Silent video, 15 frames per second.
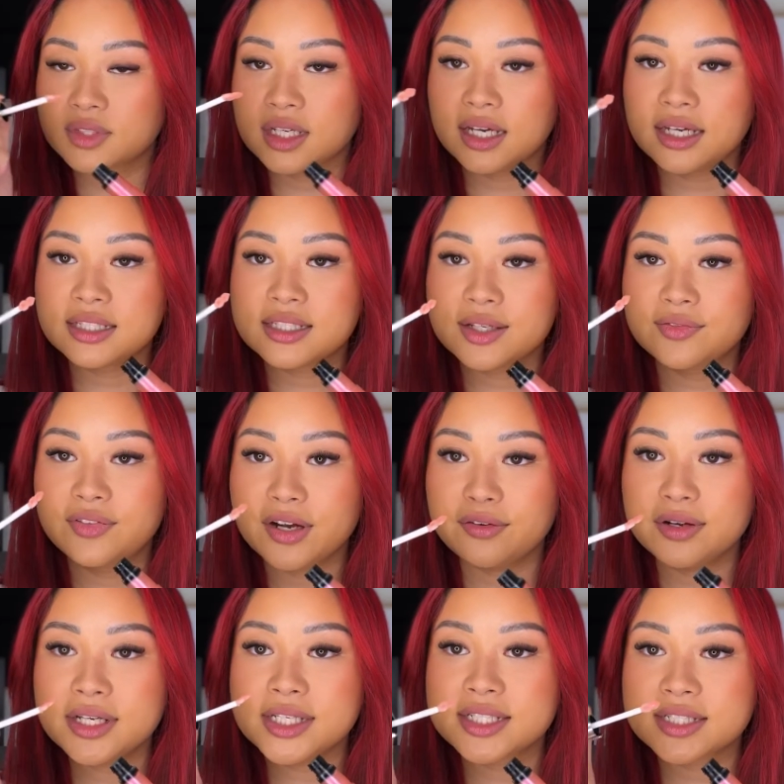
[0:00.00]
It's a
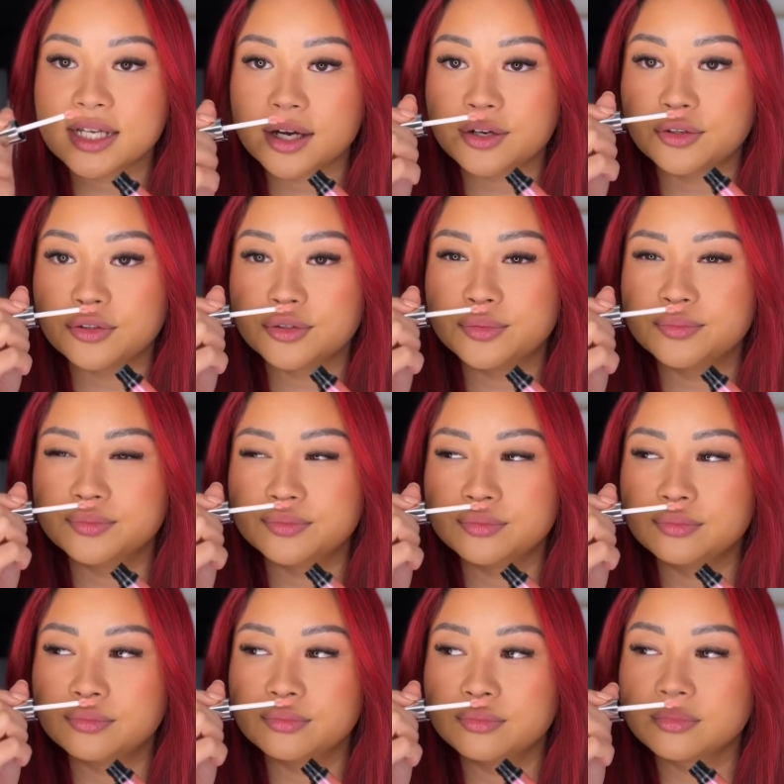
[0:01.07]
very subtle
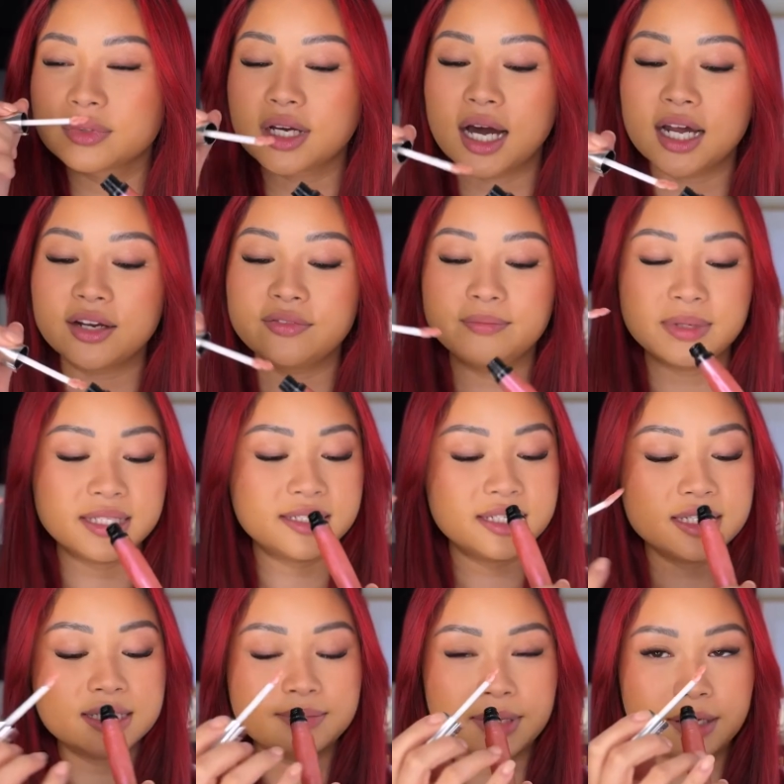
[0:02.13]
kind of
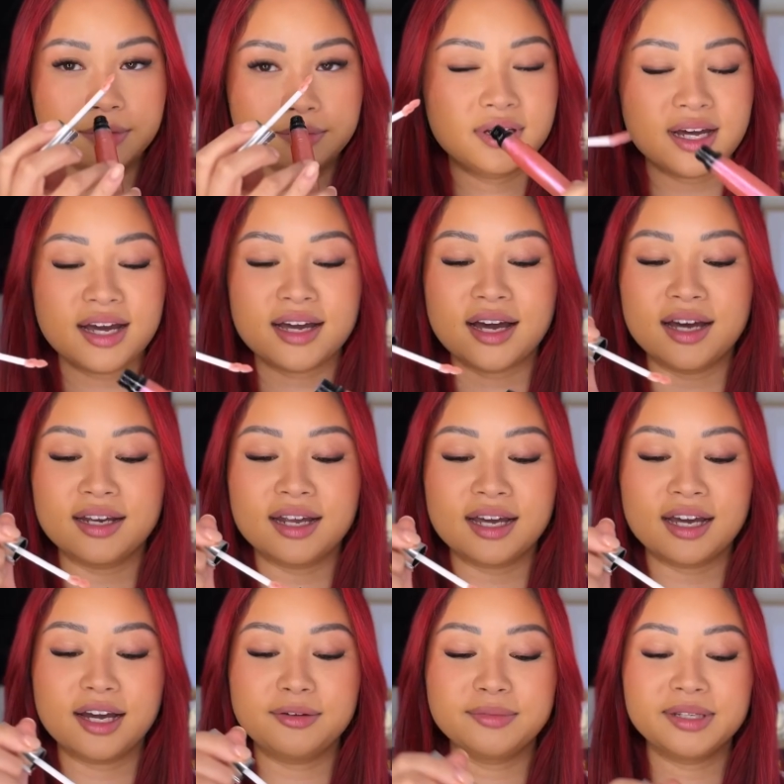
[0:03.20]
minty smell. I
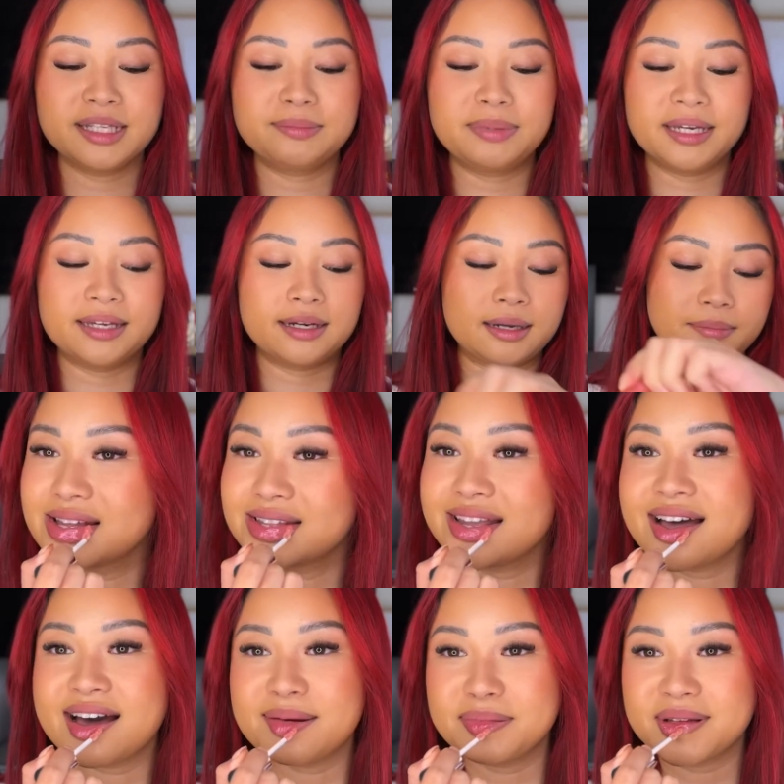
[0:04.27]
can't really pick it up. The
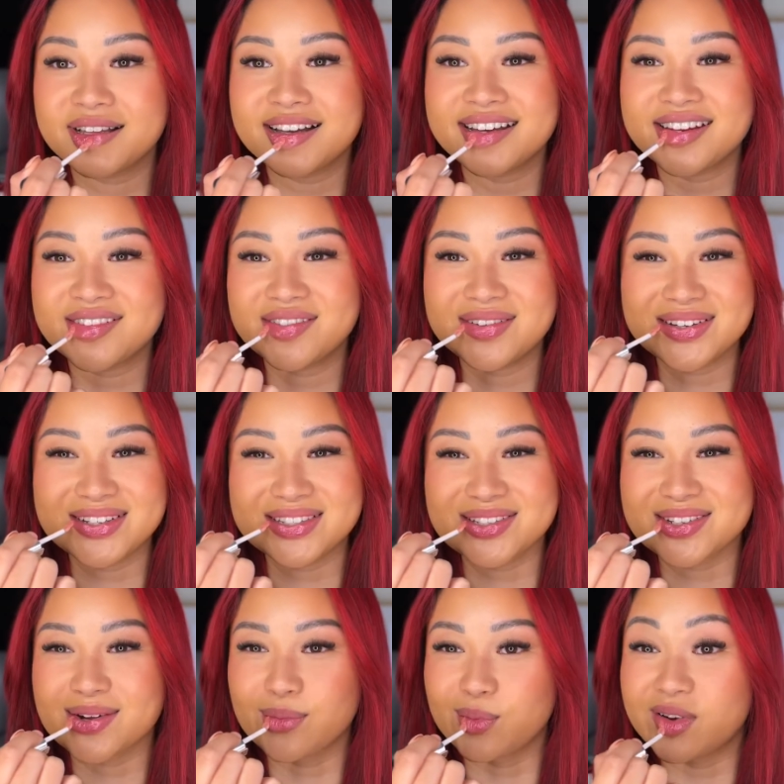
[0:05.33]
applicator feels
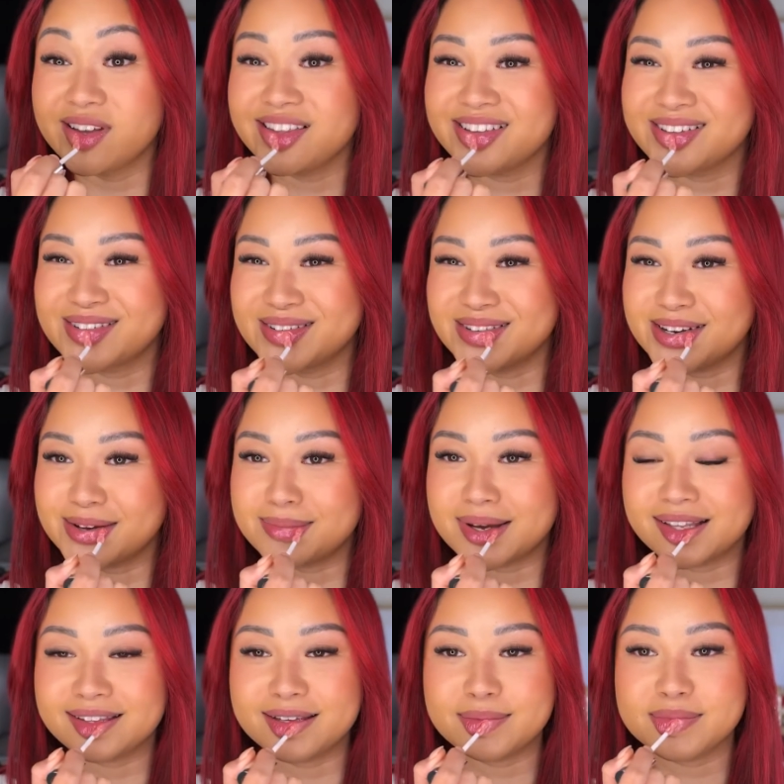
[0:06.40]
really good on
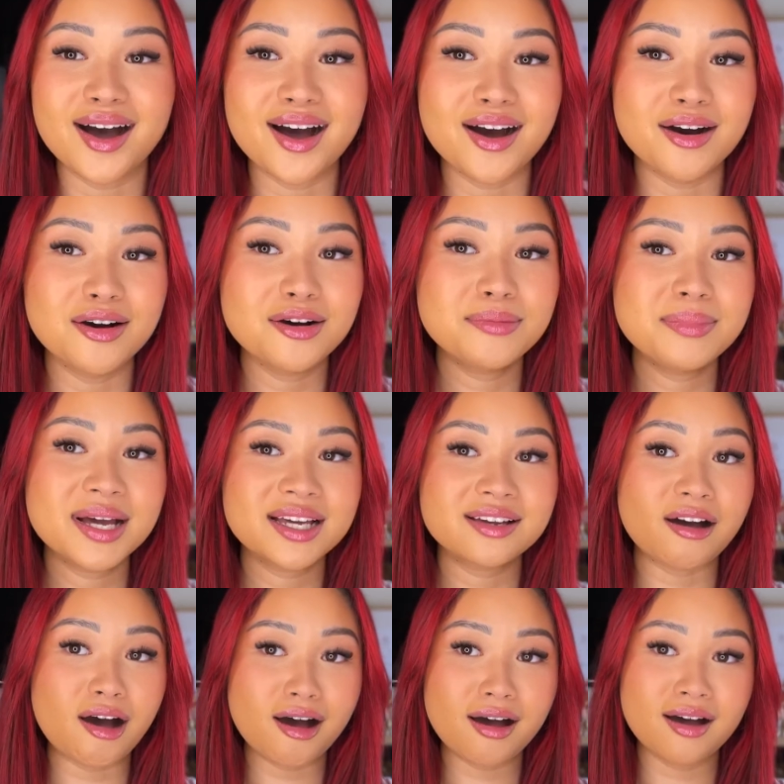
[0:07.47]
my lips. Oh my
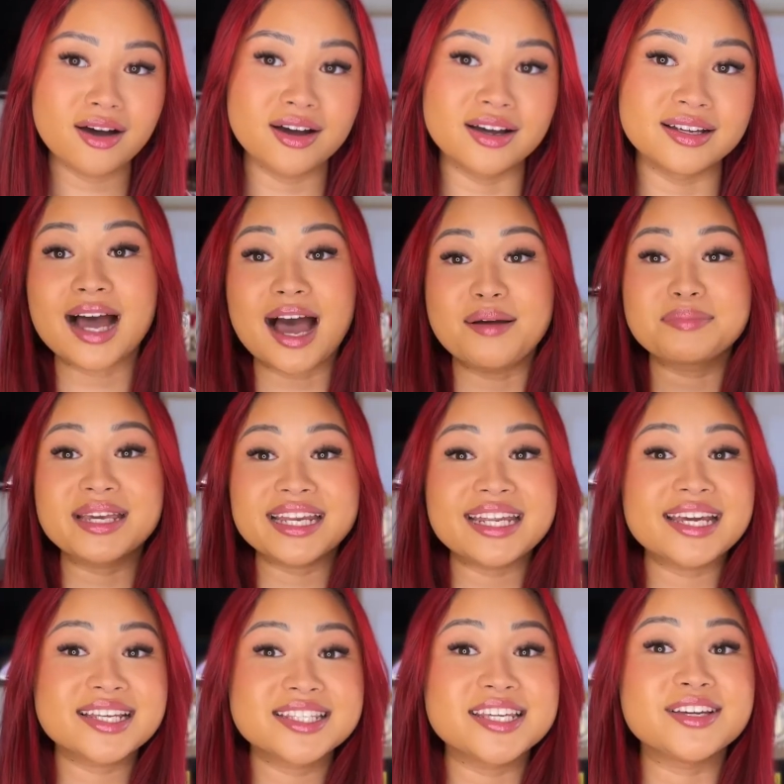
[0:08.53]
God. I'm
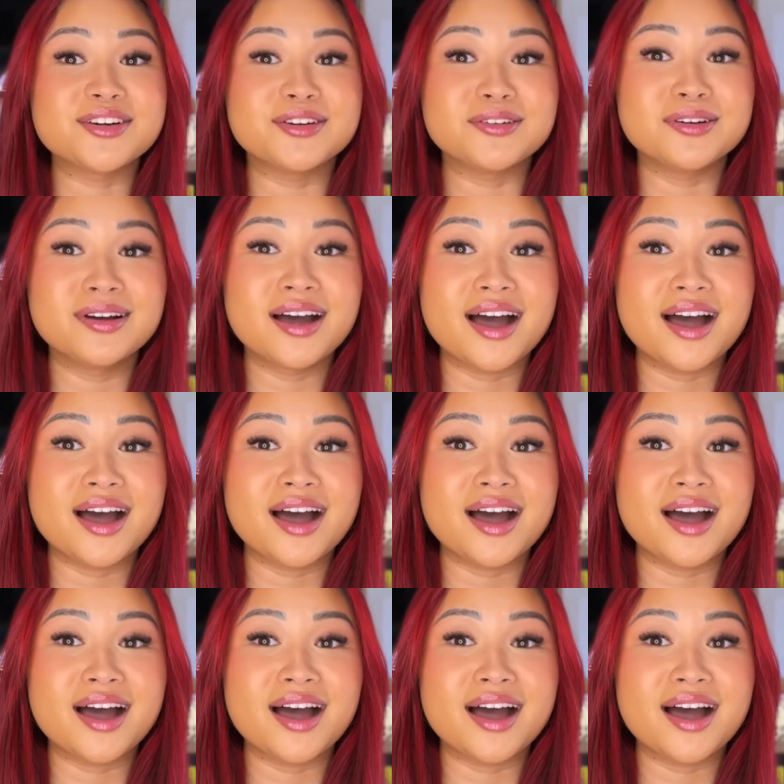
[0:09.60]
getting a tingle.